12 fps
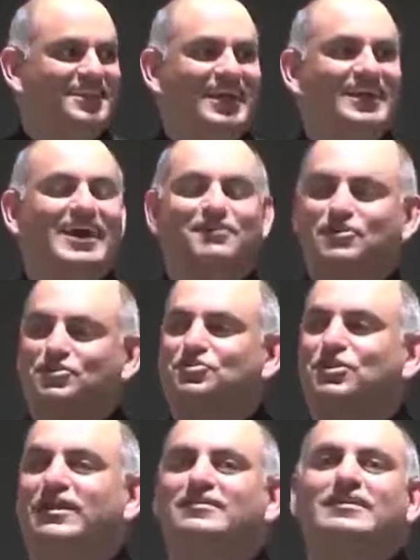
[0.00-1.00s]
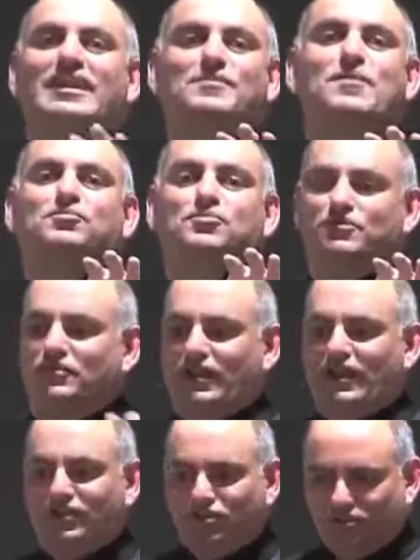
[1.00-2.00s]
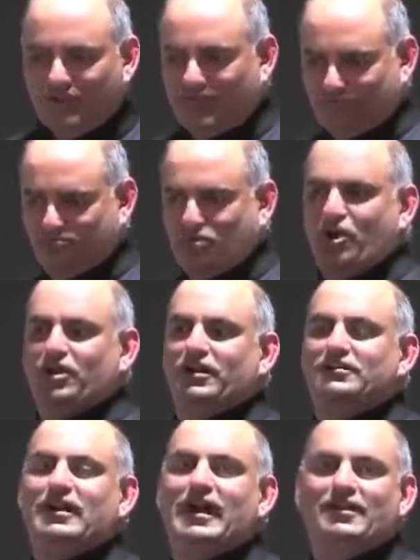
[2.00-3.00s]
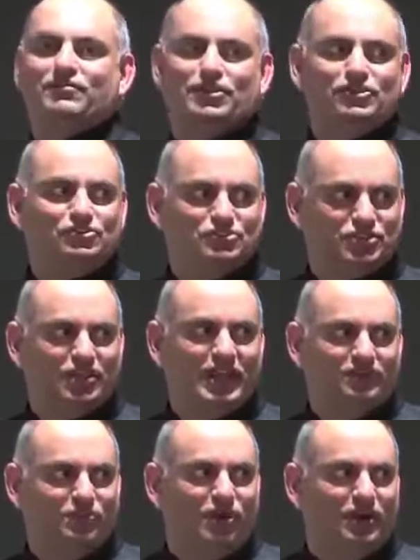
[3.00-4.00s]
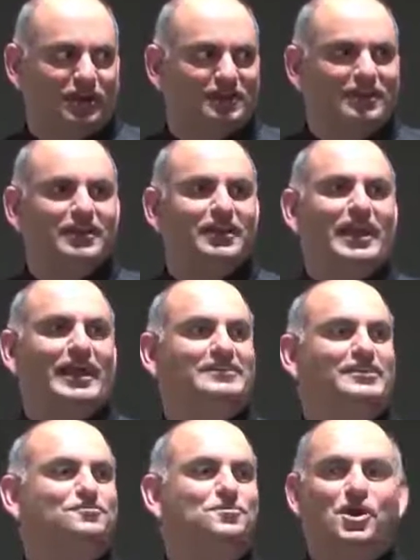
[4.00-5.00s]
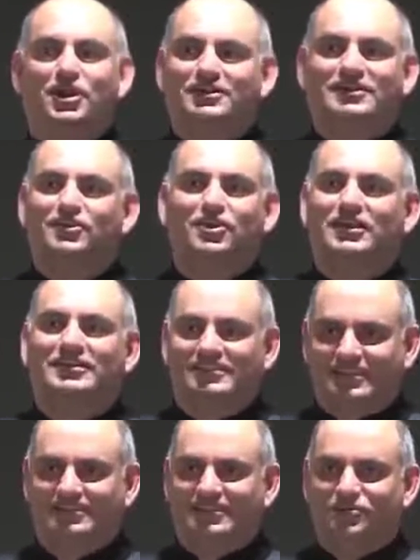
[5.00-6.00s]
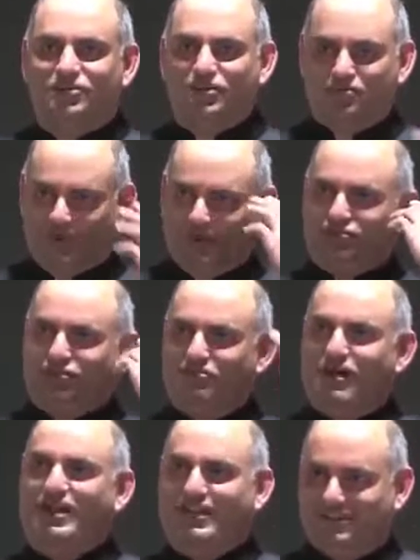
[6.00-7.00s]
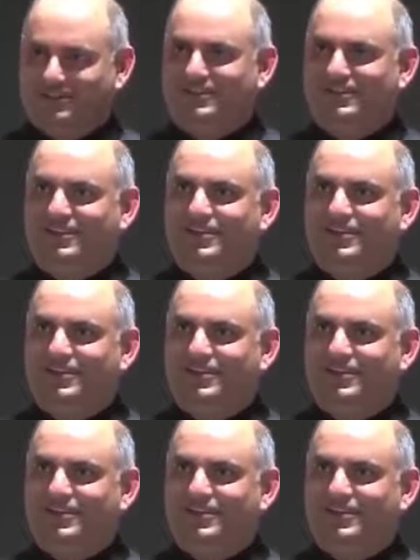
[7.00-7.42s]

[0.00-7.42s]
And after 2 days, he came up to him and said, that product, I have an interest in that product. And this product did not exist. It was in Viresh's mind.